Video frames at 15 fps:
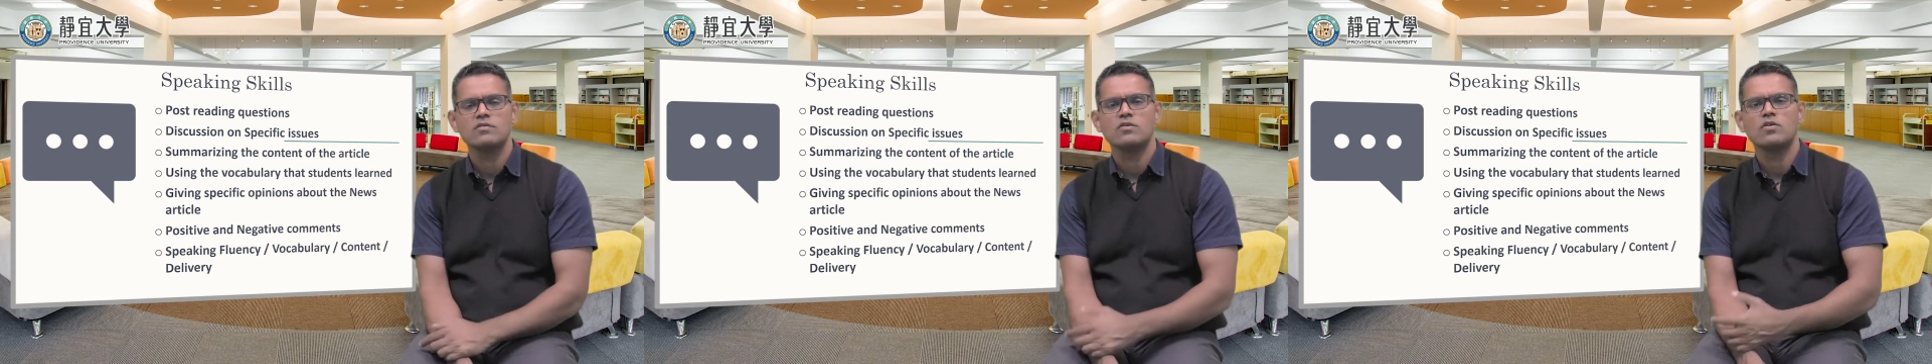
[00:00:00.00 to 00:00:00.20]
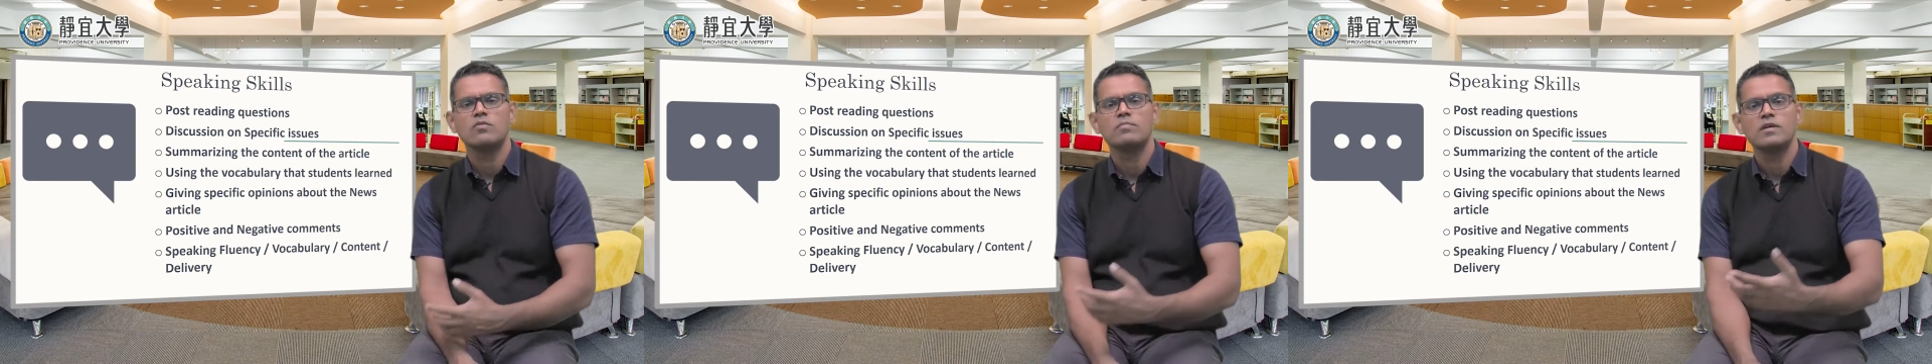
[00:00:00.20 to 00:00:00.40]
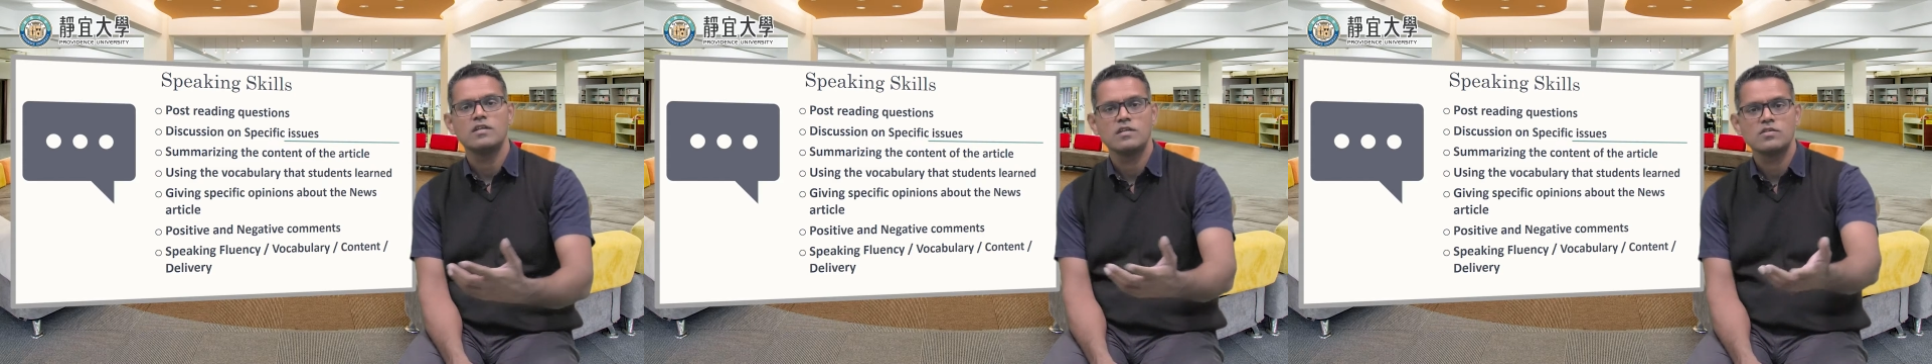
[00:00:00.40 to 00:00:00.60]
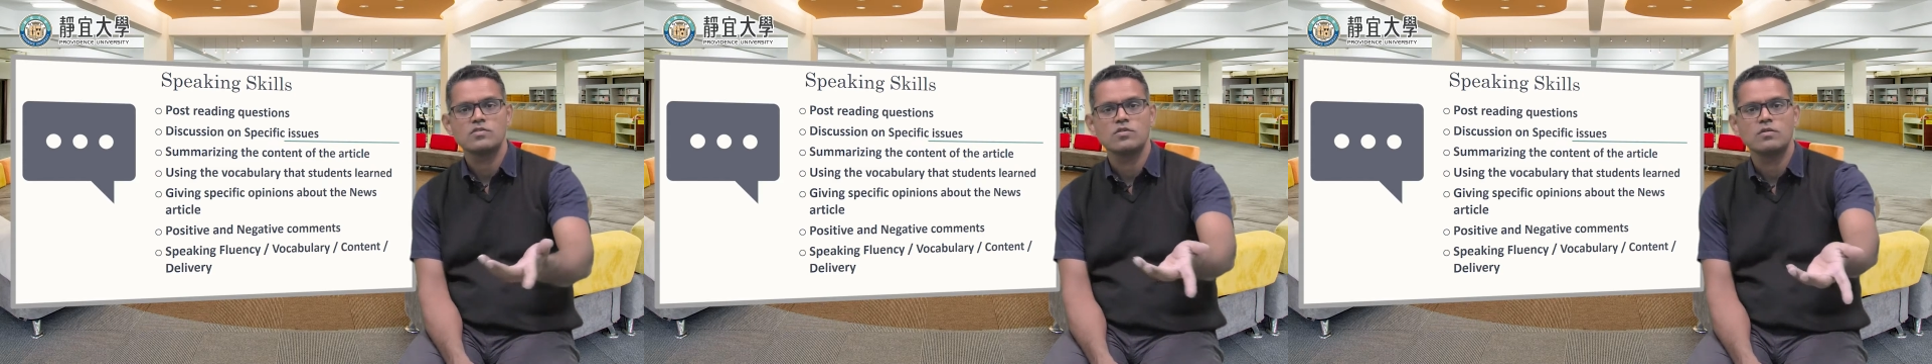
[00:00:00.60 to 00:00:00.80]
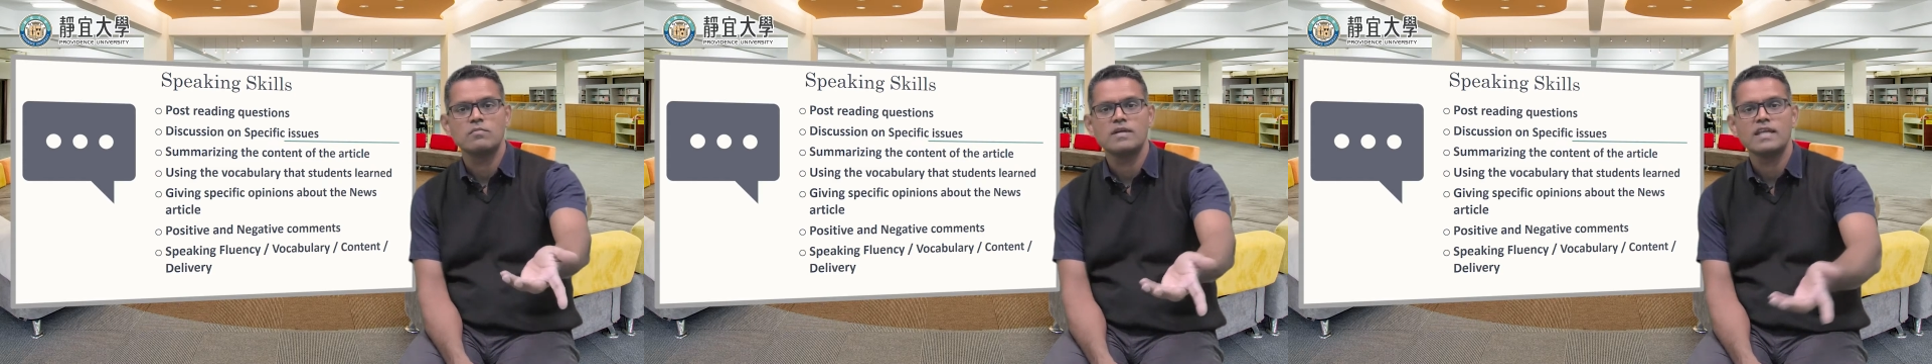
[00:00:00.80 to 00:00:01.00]
your opinions
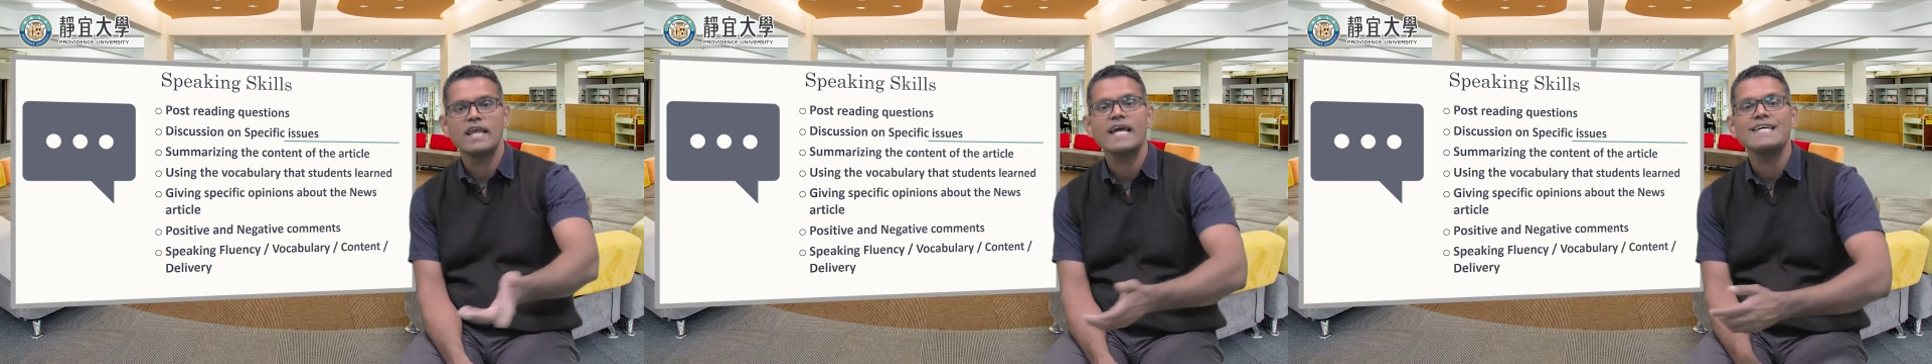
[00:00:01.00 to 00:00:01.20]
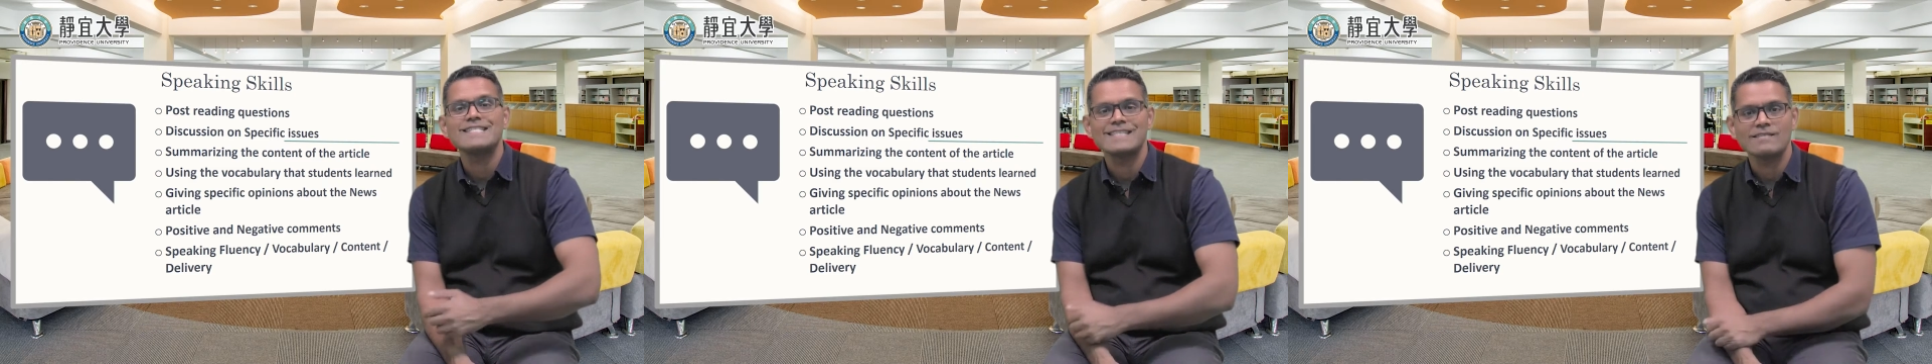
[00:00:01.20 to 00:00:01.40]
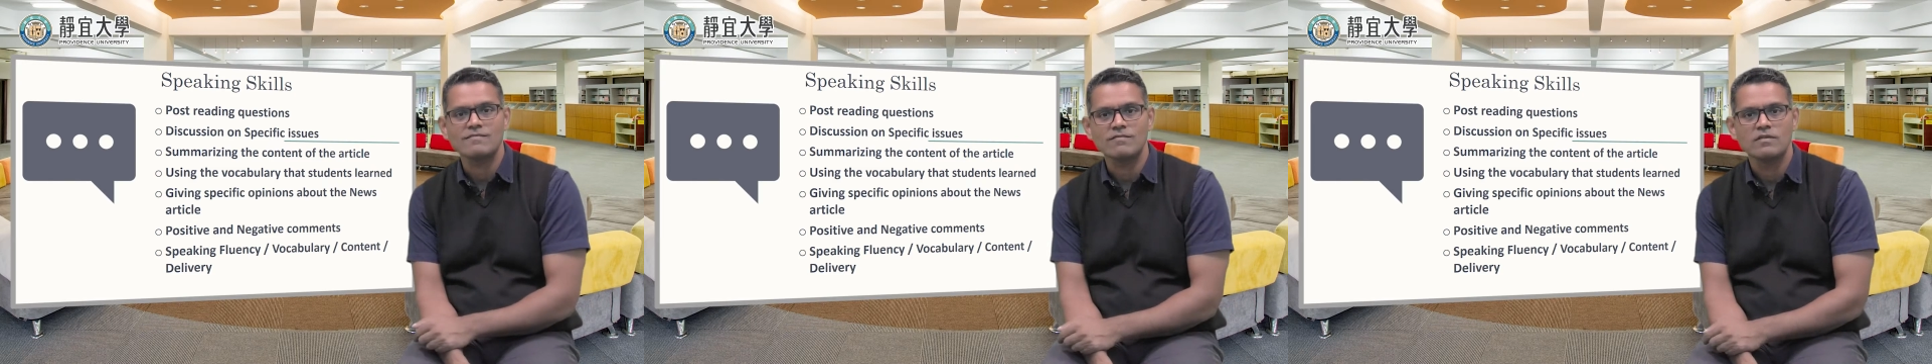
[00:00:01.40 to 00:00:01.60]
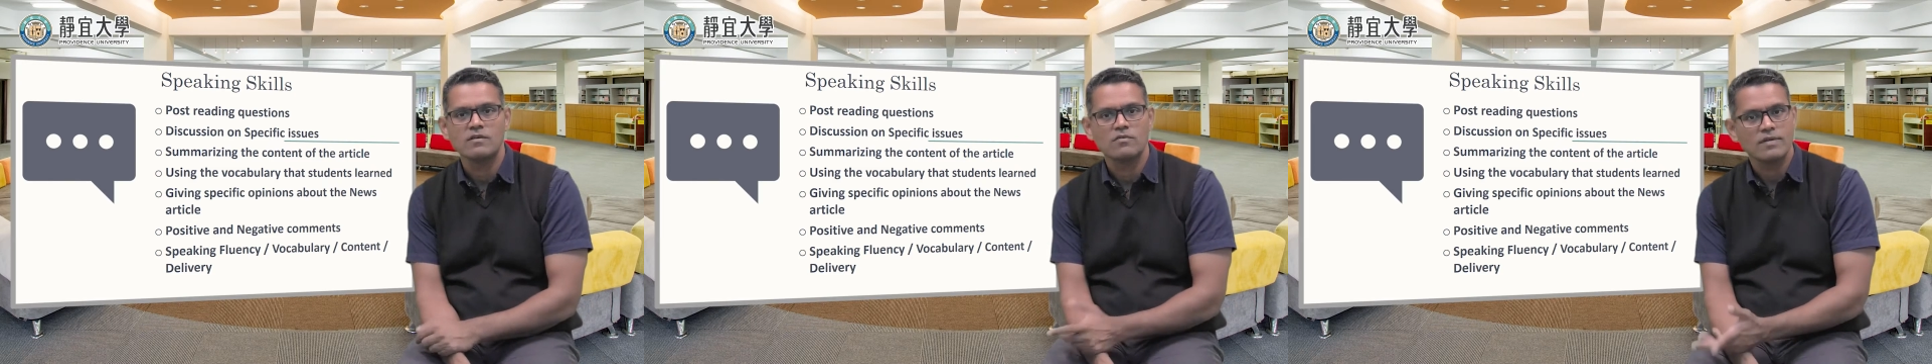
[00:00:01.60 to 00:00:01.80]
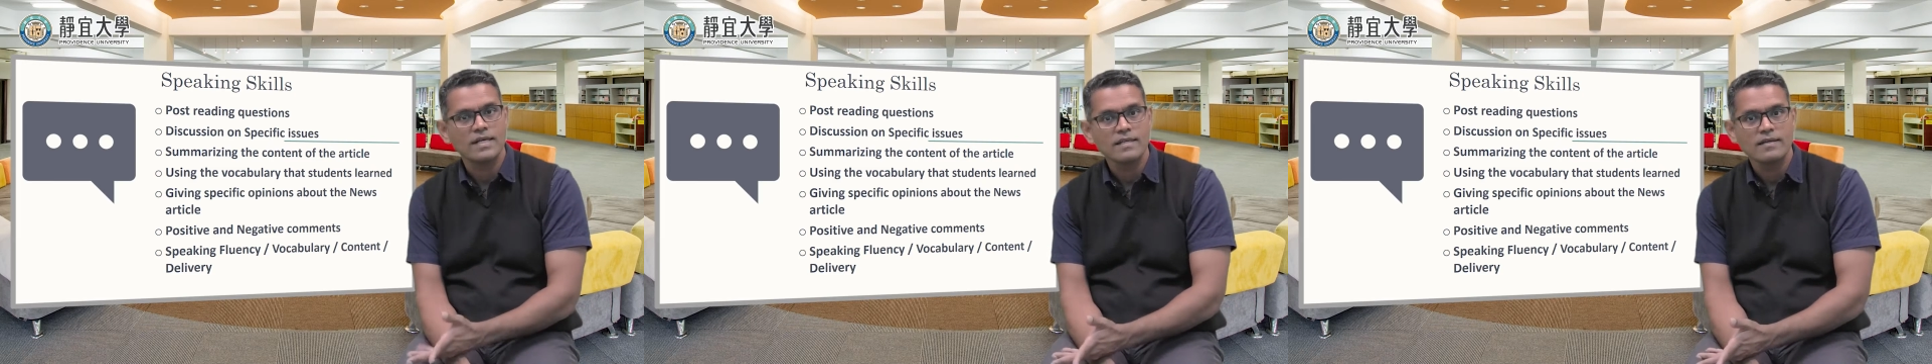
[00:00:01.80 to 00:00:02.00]
could be negative,
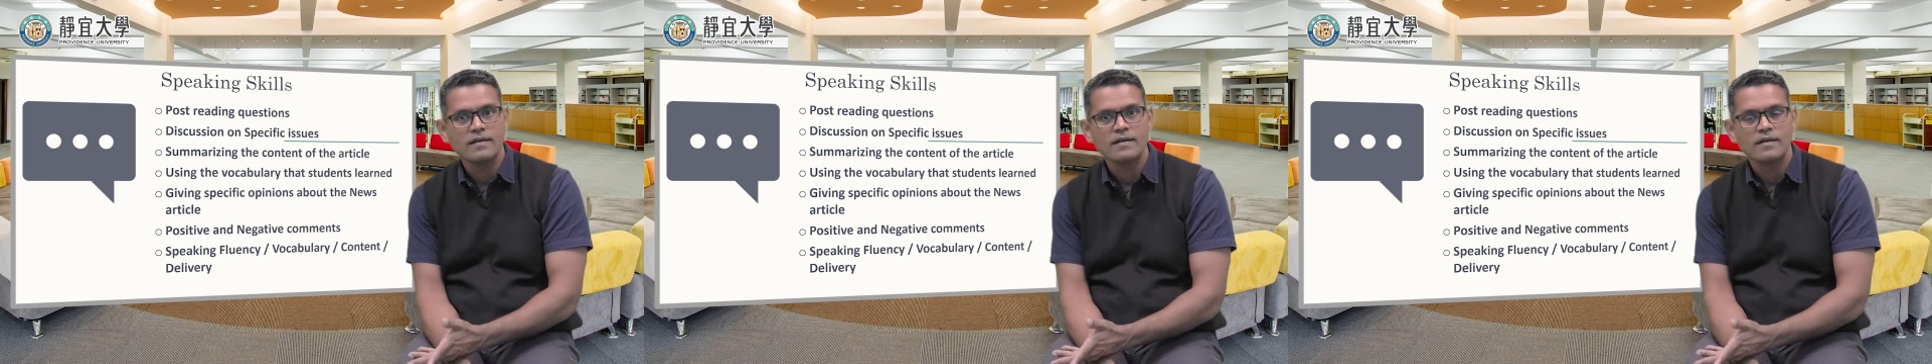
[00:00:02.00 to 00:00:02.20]
right?